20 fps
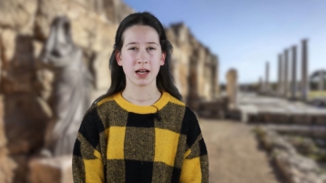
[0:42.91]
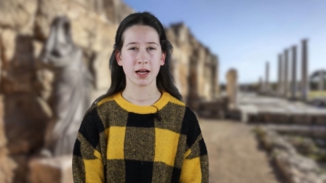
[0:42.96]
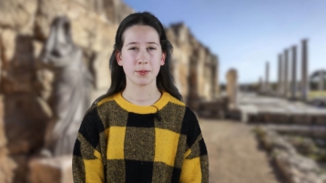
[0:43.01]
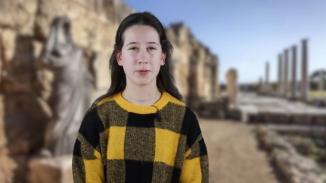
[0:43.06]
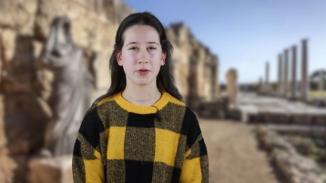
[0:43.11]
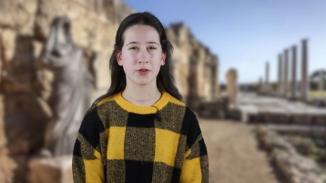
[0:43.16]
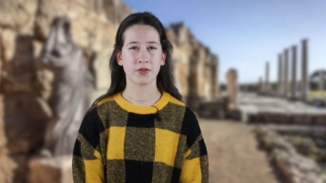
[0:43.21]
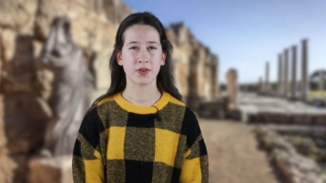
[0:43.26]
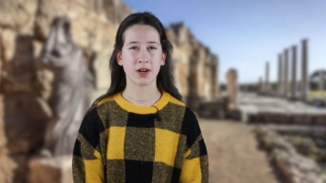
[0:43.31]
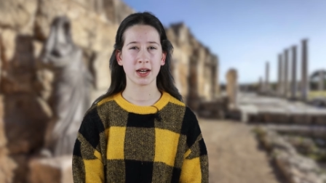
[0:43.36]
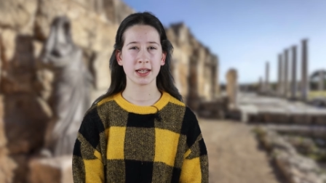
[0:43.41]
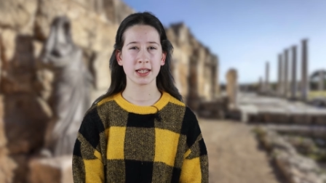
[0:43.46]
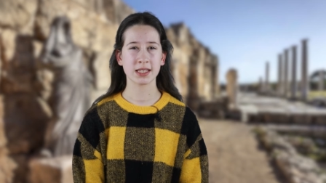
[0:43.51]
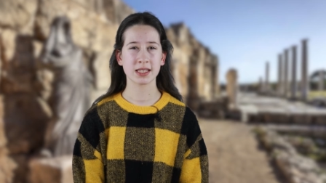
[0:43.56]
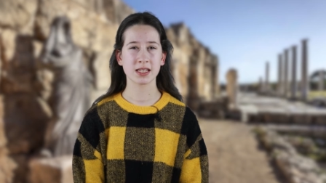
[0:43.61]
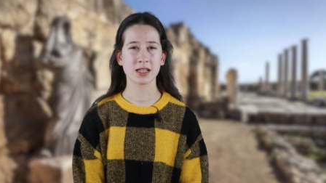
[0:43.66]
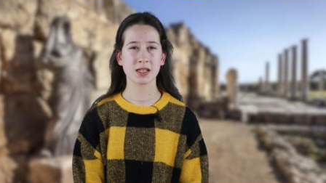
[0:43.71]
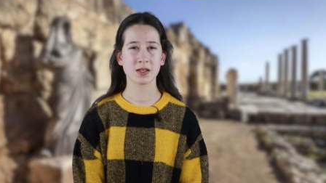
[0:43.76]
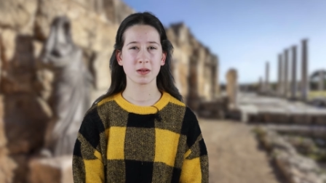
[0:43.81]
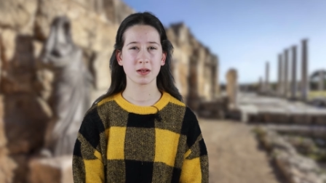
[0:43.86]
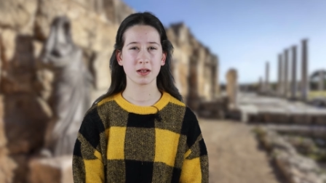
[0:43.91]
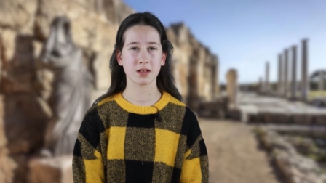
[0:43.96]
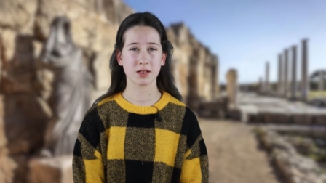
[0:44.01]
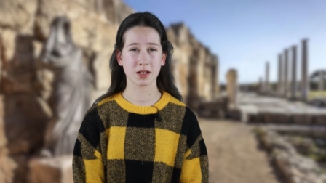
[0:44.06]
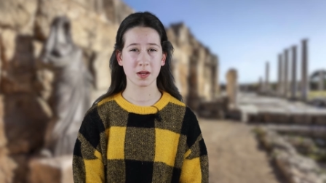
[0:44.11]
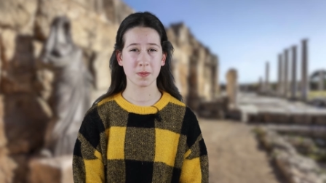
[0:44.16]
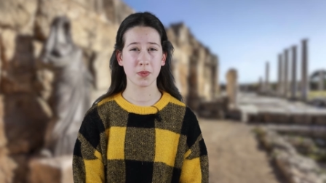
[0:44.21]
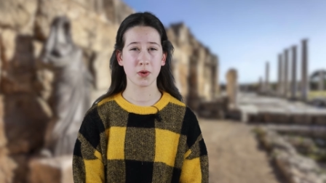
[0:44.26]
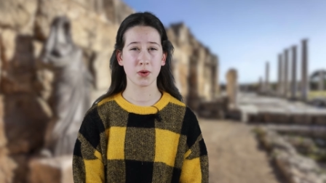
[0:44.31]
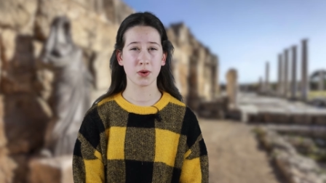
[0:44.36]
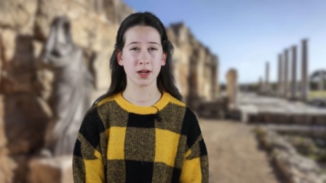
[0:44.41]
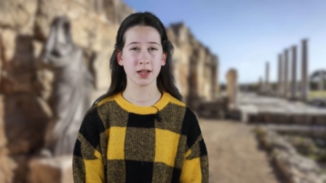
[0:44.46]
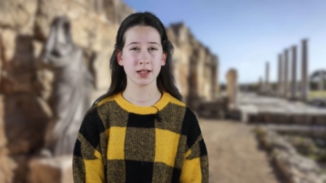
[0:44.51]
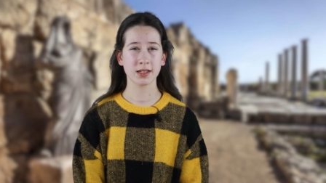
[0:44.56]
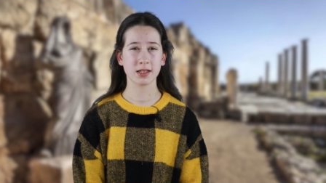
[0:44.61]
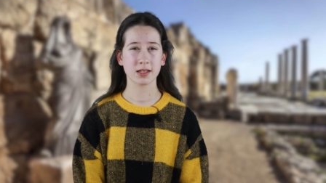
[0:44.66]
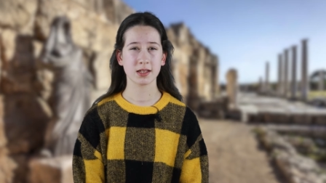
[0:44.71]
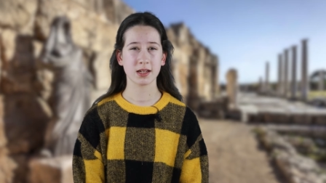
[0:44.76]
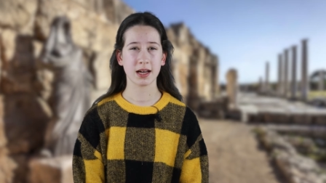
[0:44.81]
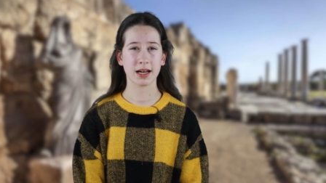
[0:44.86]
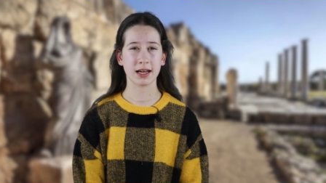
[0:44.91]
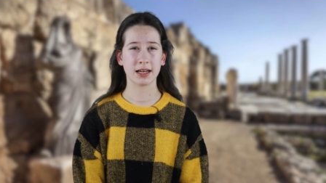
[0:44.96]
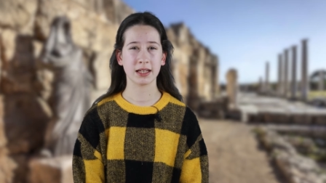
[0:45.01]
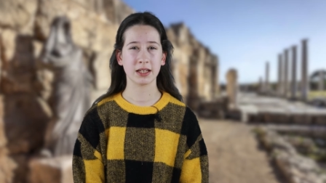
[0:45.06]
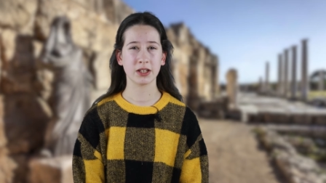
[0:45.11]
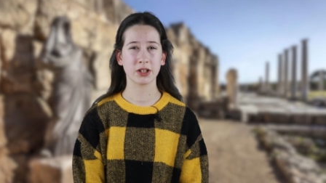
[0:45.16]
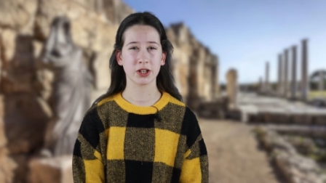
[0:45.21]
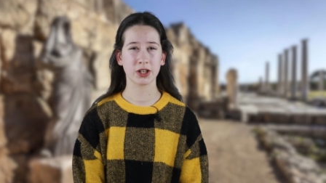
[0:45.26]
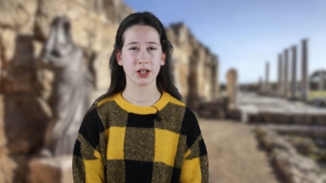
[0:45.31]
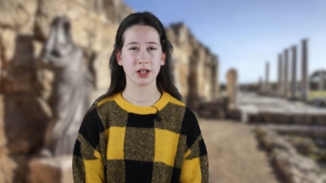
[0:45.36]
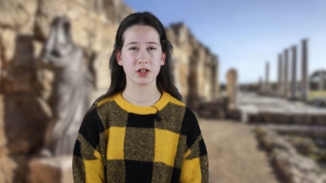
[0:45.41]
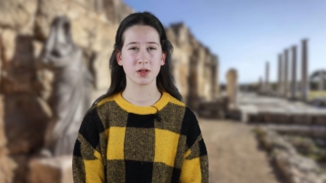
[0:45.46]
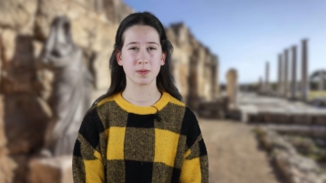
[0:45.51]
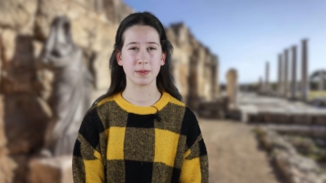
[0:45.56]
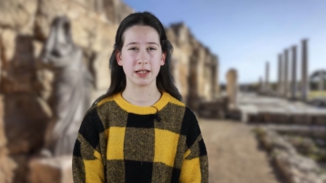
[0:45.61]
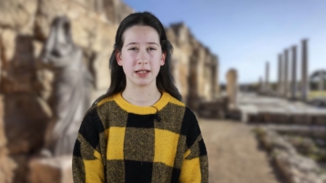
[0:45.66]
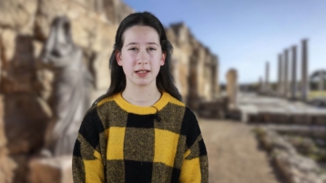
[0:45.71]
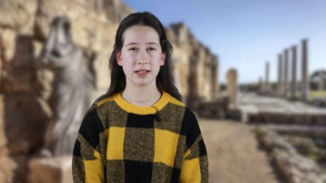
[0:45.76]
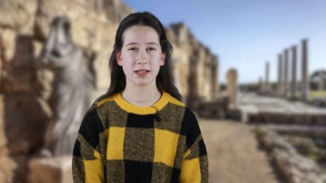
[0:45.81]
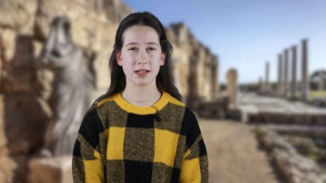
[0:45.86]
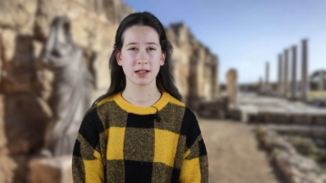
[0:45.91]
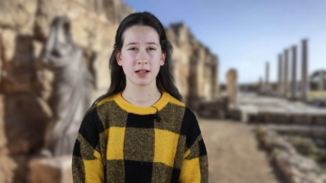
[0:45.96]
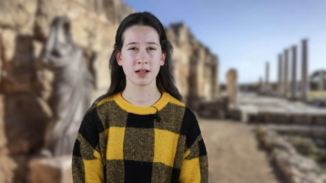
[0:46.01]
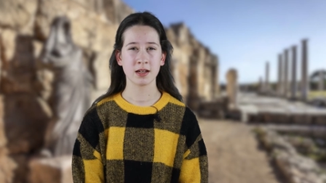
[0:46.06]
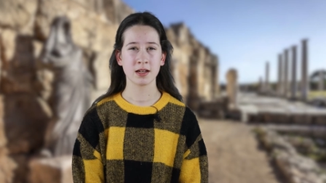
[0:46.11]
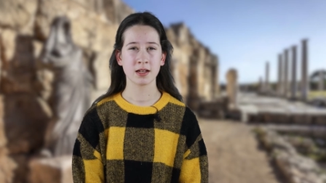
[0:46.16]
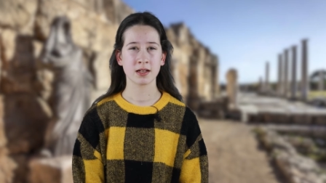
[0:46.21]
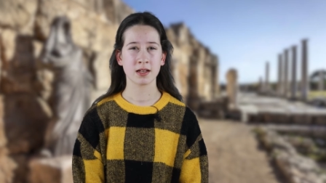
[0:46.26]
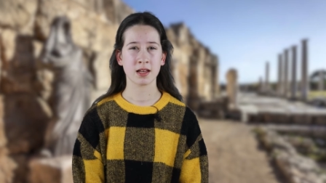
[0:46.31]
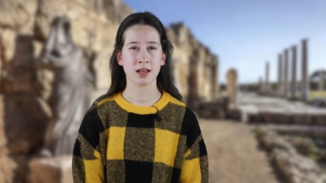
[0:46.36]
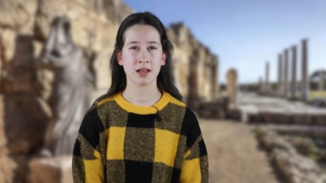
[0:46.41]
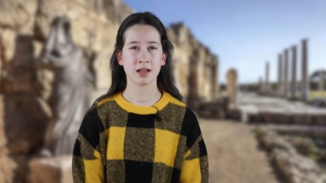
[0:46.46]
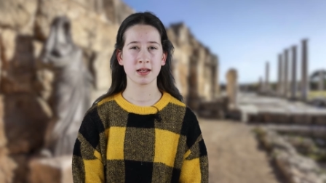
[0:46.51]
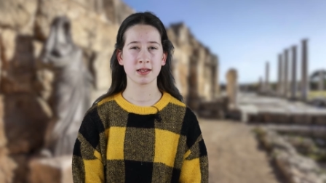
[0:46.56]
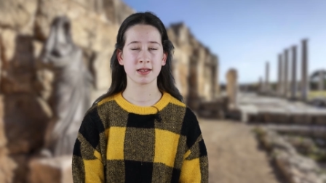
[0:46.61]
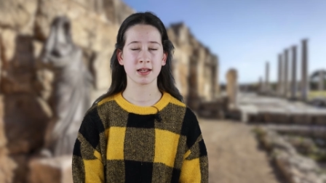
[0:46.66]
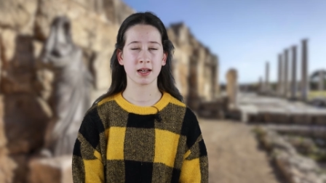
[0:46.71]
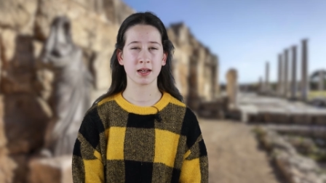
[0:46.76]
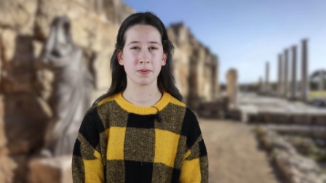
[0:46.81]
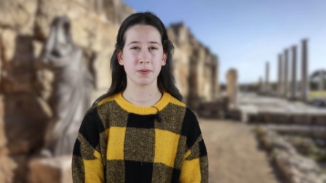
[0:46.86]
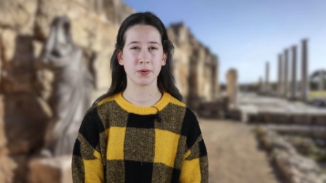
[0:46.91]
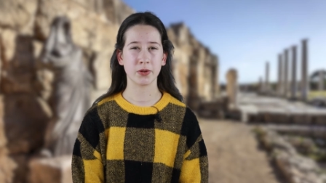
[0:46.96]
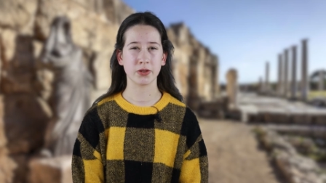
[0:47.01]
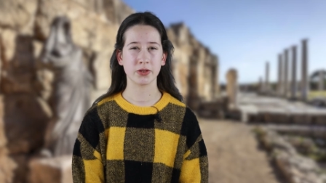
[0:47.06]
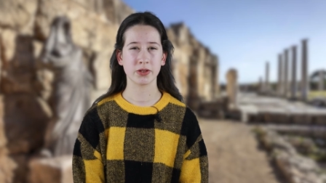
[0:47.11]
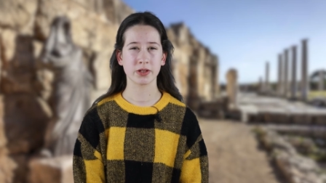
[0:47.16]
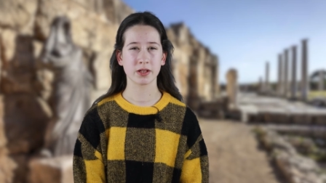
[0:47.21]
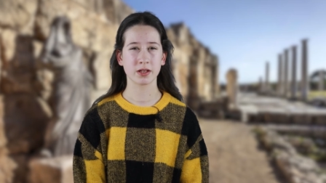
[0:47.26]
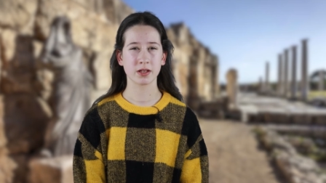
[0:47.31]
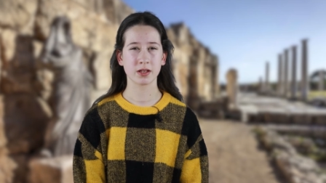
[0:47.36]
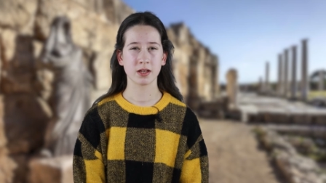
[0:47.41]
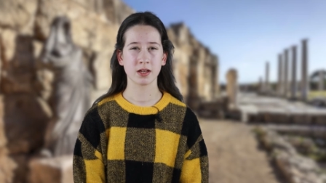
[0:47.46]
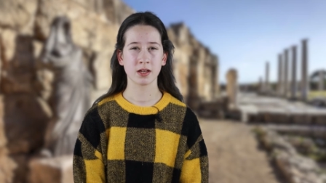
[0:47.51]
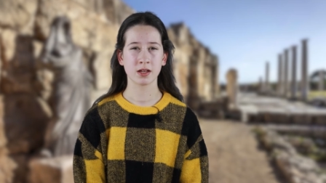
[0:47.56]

and provided support and encouragement to the disciples.